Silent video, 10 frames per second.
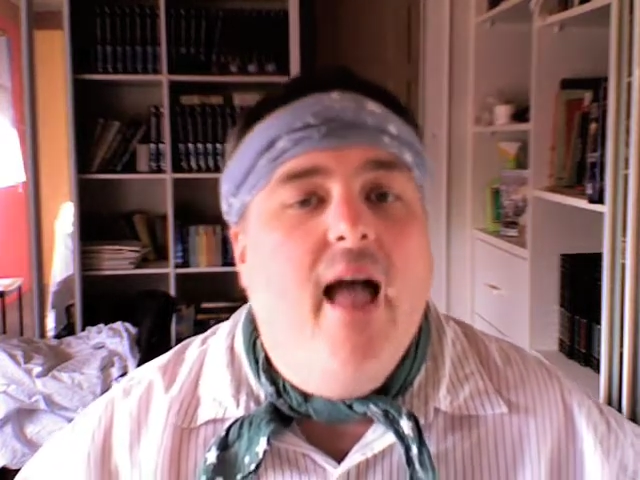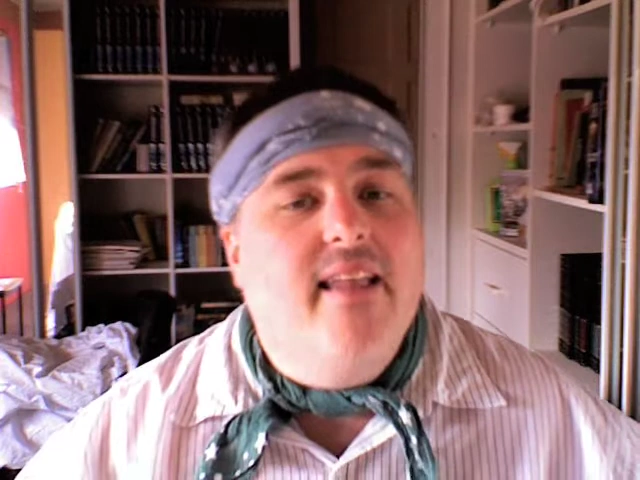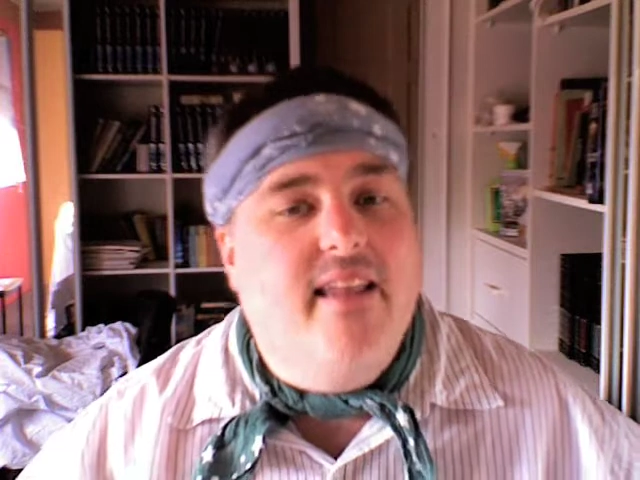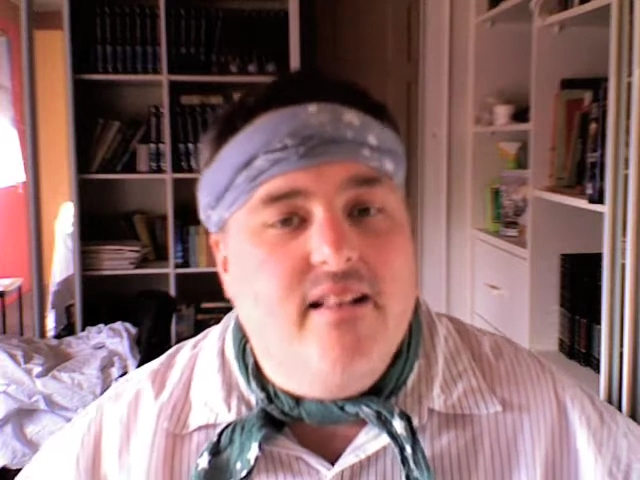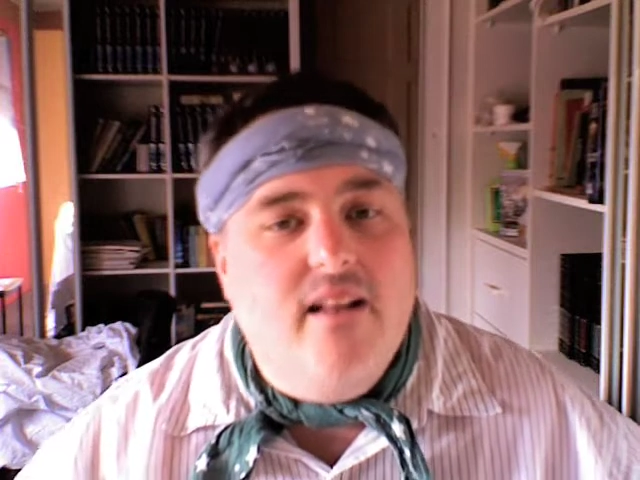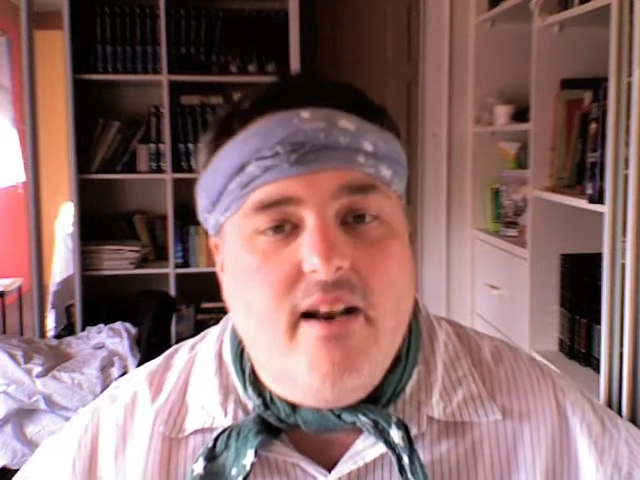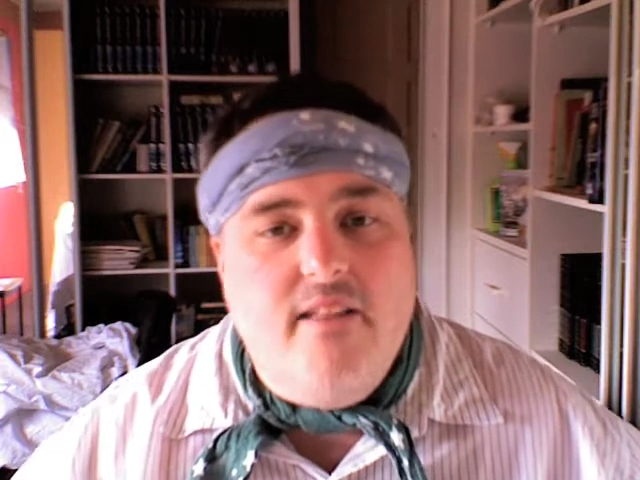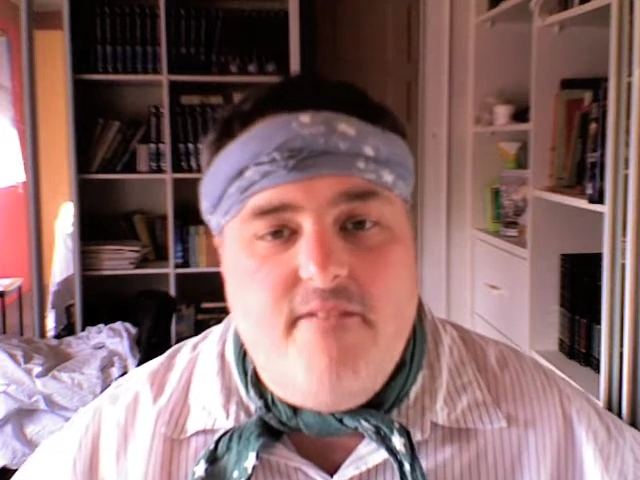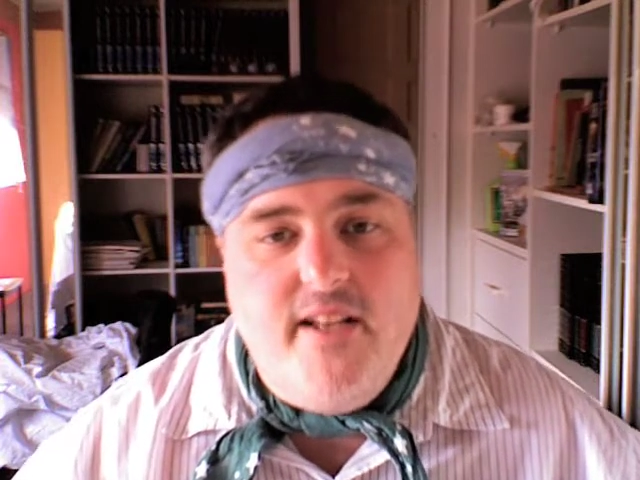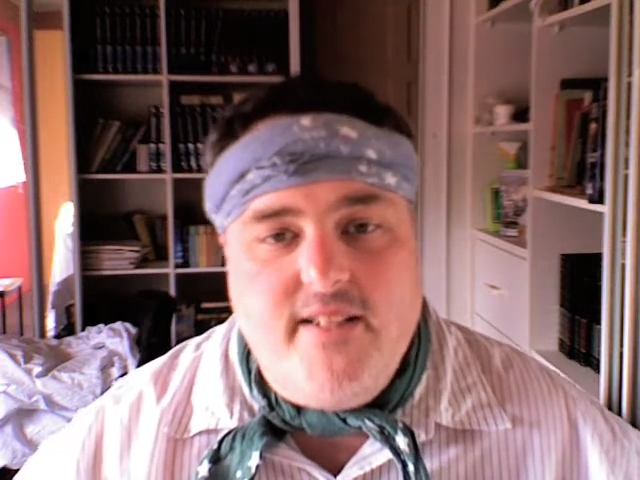Gillard
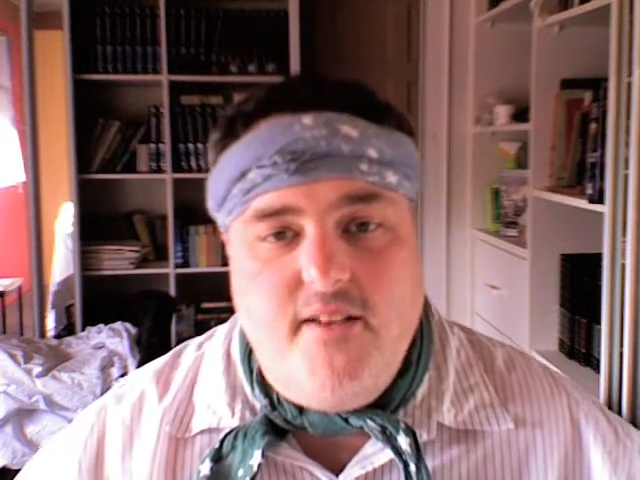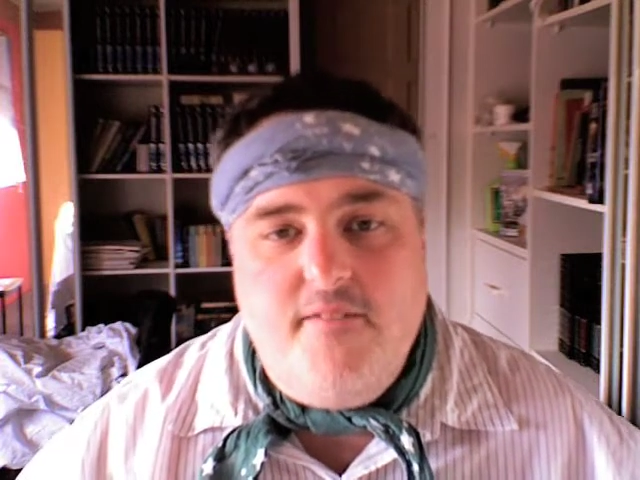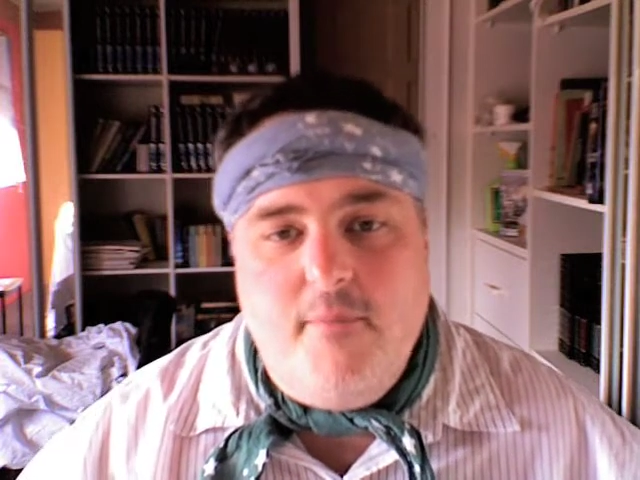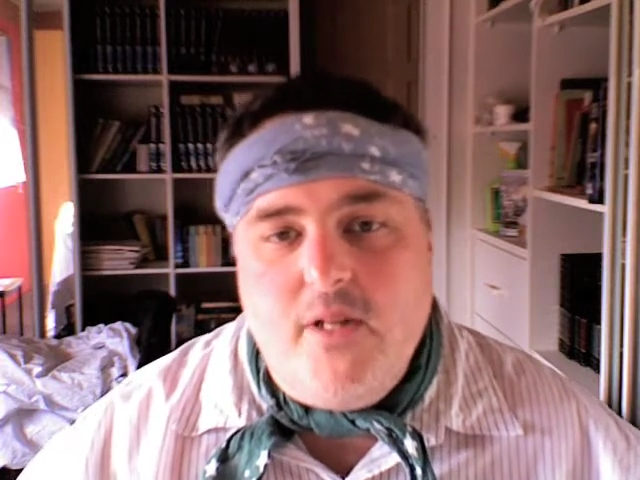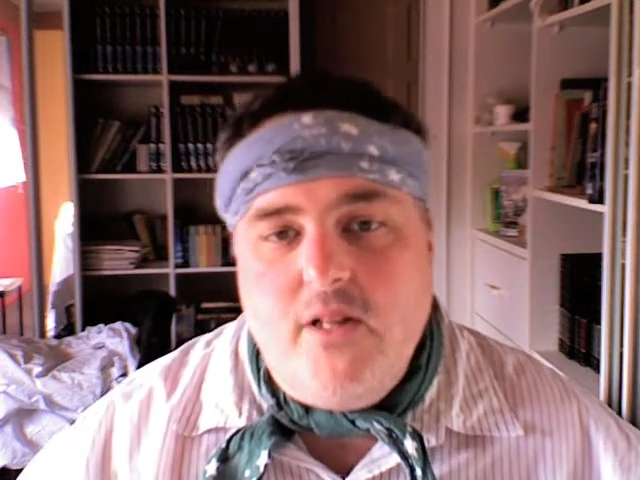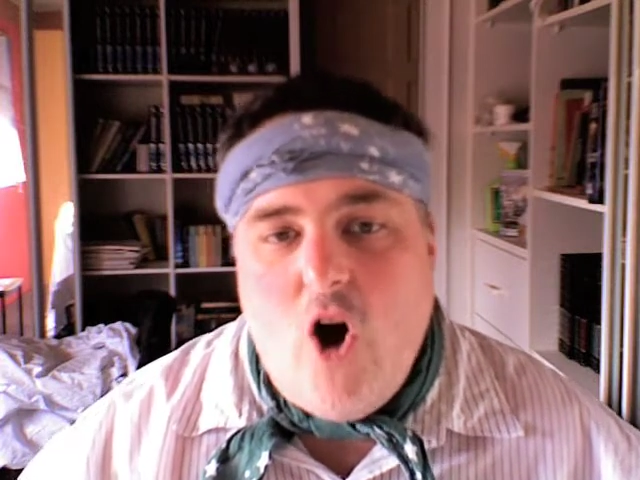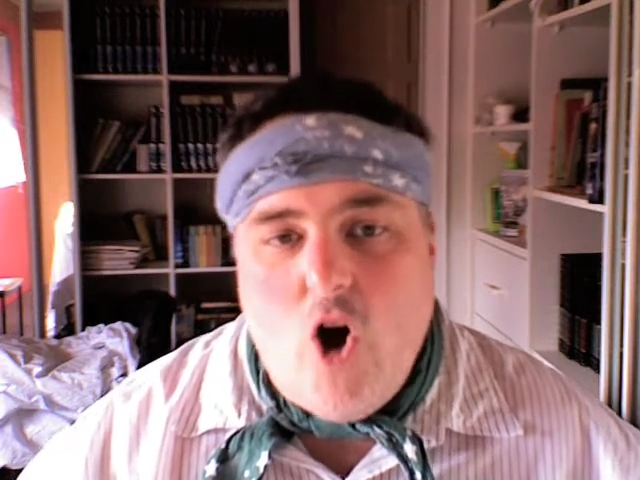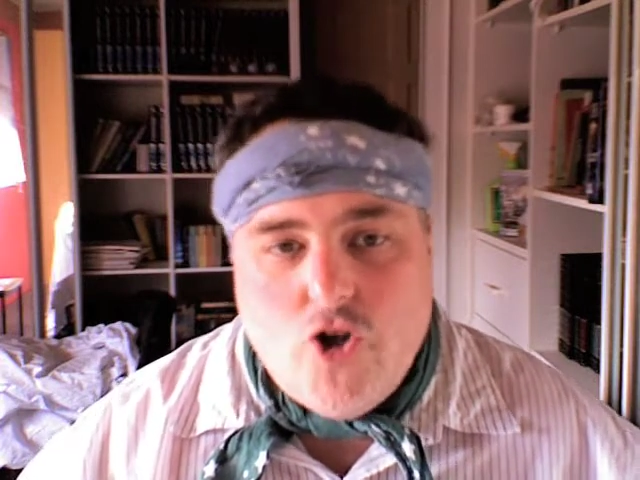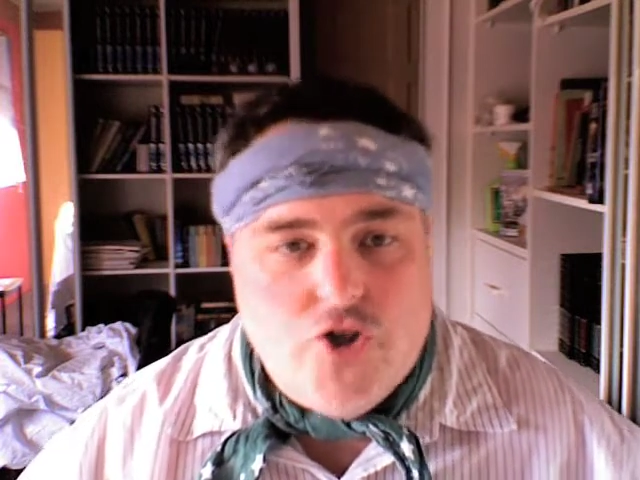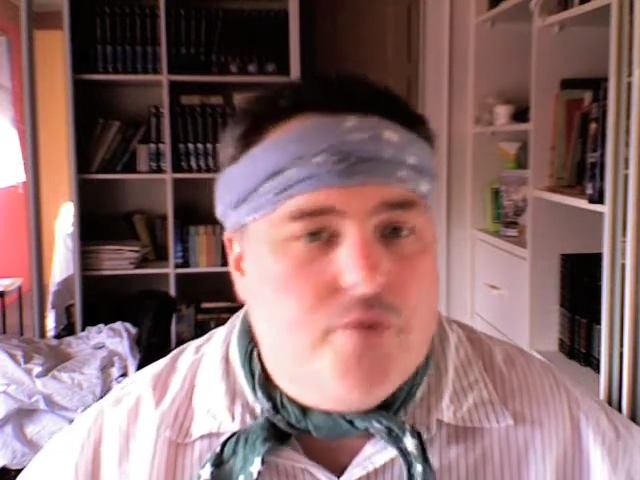evicted from the
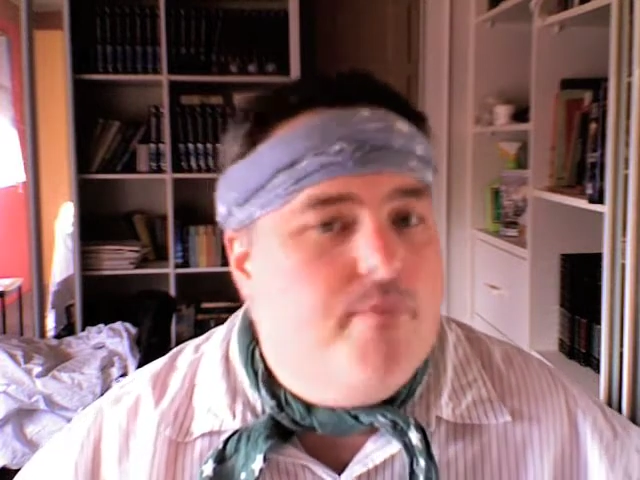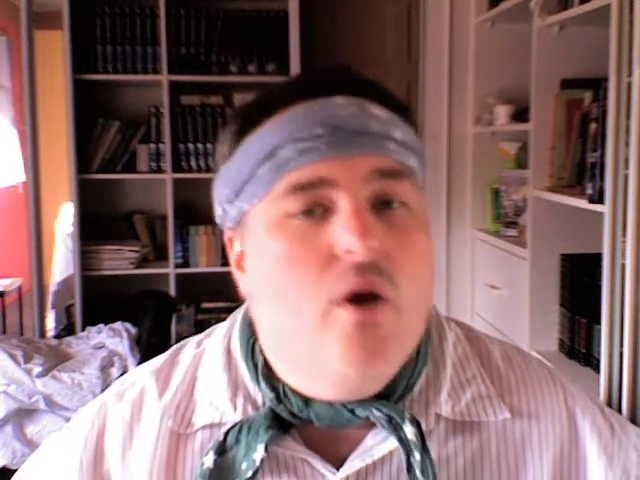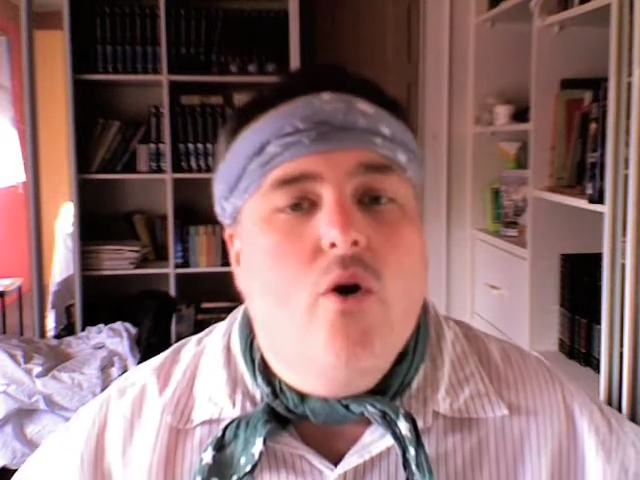lodge.